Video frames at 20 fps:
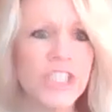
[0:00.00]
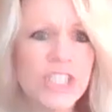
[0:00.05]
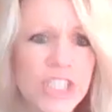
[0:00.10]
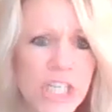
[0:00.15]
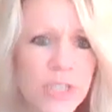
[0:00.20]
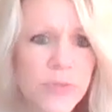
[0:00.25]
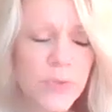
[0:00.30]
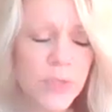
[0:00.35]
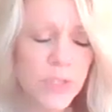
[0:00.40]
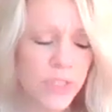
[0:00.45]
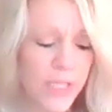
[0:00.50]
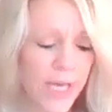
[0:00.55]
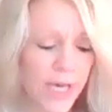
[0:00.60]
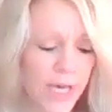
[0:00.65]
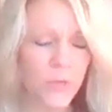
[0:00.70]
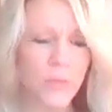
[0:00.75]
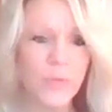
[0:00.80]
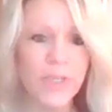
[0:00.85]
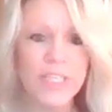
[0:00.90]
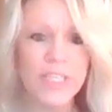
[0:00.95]
in general, how
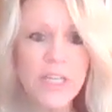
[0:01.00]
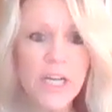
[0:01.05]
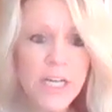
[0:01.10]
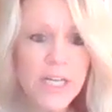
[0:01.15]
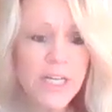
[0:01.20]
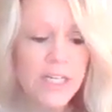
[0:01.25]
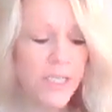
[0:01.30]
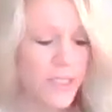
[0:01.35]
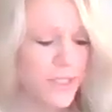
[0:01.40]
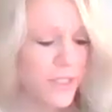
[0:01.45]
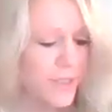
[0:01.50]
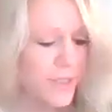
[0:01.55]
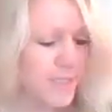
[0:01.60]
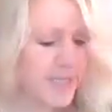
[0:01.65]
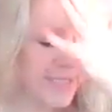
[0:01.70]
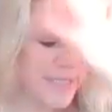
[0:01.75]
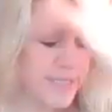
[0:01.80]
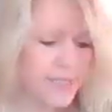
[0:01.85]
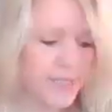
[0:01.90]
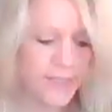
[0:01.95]
to read
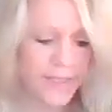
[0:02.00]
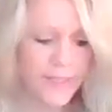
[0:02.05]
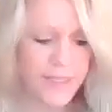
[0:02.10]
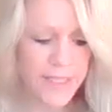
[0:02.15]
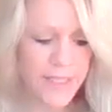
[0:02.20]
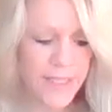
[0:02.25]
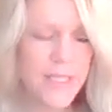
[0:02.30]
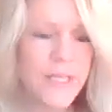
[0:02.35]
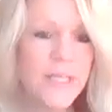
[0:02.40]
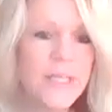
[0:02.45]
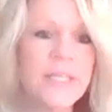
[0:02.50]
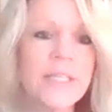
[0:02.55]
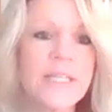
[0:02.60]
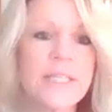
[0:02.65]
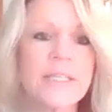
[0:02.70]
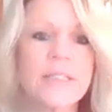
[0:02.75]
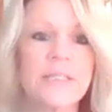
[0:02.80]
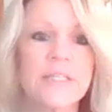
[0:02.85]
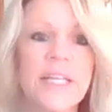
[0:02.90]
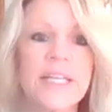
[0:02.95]
cards and
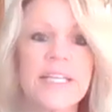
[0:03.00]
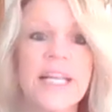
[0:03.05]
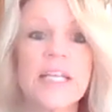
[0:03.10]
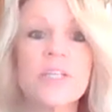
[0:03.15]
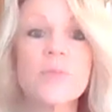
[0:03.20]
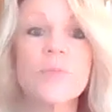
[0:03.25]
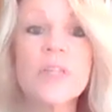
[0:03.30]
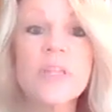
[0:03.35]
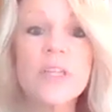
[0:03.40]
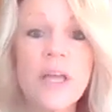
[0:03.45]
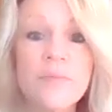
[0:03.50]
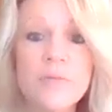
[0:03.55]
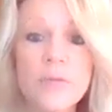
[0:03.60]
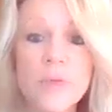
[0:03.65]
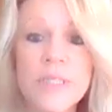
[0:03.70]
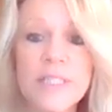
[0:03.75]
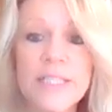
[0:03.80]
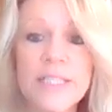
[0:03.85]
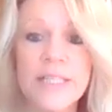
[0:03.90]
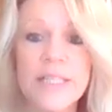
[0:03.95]
connect with loved
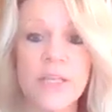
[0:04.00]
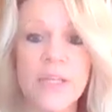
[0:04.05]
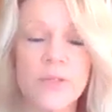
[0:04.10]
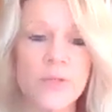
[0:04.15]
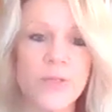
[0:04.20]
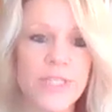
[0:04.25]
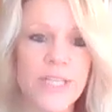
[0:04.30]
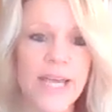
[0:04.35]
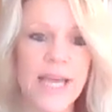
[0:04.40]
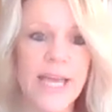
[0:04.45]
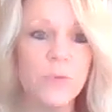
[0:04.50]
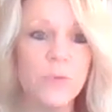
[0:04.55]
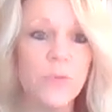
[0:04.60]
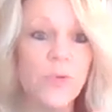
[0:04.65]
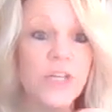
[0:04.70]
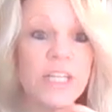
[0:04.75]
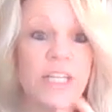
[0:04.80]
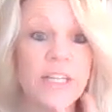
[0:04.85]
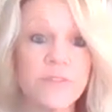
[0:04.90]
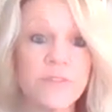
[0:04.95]
ones on the other side, we're
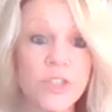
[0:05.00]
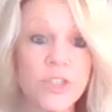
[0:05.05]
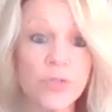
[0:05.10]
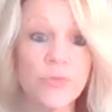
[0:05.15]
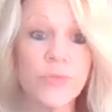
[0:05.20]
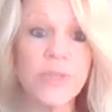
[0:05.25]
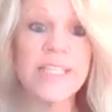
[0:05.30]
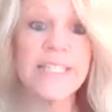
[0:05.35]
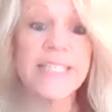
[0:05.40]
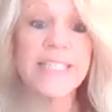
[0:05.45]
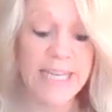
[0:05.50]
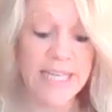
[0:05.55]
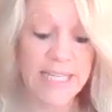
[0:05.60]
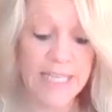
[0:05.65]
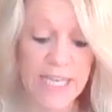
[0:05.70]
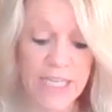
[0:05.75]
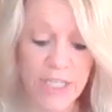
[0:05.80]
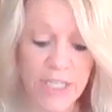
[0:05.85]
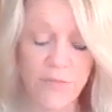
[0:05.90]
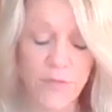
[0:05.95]
going to have 2 weeks
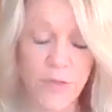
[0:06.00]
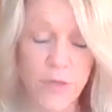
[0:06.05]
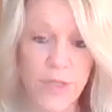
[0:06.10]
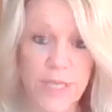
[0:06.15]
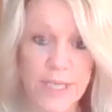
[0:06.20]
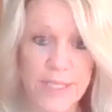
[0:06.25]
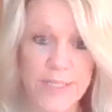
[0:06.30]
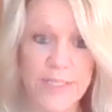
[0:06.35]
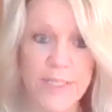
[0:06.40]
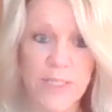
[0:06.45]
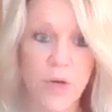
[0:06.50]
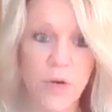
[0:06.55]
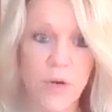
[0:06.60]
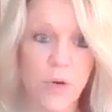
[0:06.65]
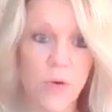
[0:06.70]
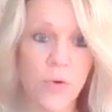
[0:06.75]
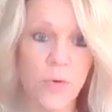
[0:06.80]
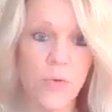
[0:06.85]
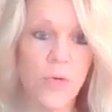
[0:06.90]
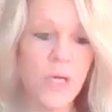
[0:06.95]
dedicated for this.
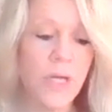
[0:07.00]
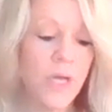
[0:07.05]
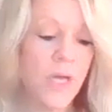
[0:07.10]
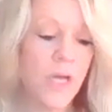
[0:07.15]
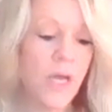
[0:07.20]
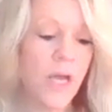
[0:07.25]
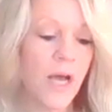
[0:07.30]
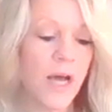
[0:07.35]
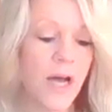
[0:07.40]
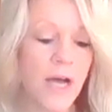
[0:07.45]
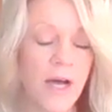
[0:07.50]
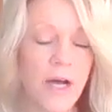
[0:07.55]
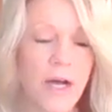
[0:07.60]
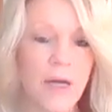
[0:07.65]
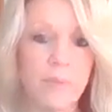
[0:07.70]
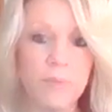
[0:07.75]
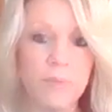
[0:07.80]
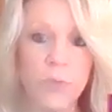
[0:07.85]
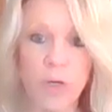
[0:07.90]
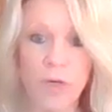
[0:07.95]
So
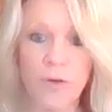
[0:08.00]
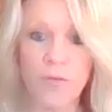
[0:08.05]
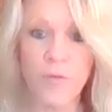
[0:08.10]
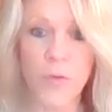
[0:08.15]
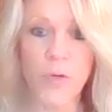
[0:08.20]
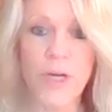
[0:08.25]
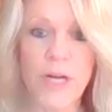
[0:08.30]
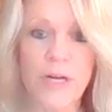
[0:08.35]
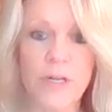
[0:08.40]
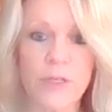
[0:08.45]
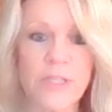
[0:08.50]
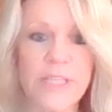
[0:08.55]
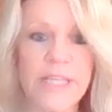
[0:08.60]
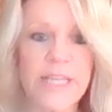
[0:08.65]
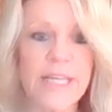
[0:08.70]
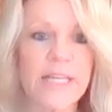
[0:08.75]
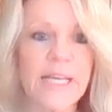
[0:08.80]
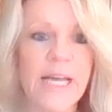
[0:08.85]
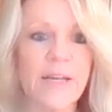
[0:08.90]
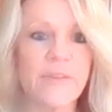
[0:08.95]
look for our
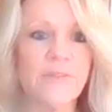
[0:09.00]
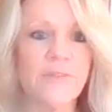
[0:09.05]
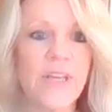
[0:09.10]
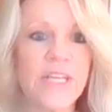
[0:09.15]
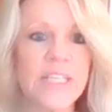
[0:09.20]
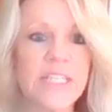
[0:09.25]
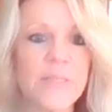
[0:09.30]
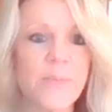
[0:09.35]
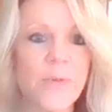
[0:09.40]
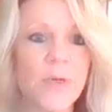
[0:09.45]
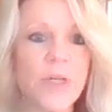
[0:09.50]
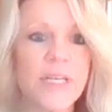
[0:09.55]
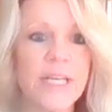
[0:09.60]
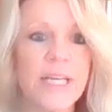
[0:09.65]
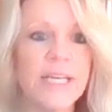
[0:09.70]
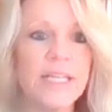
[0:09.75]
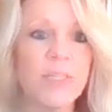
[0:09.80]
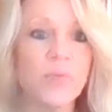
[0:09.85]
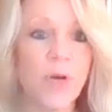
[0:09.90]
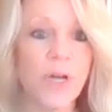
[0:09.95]
link on Facebook,
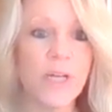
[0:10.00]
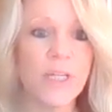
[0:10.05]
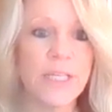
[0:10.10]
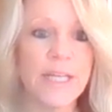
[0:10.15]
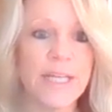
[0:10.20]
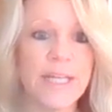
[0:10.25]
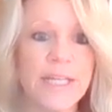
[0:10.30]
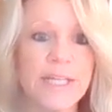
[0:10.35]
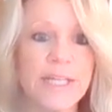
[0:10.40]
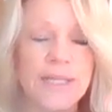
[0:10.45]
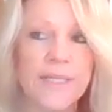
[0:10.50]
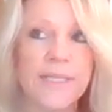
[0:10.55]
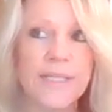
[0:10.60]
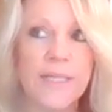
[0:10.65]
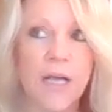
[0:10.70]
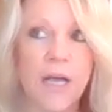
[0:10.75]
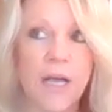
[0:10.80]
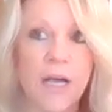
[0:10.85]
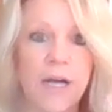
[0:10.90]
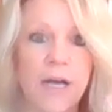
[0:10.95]
as well
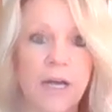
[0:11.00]
as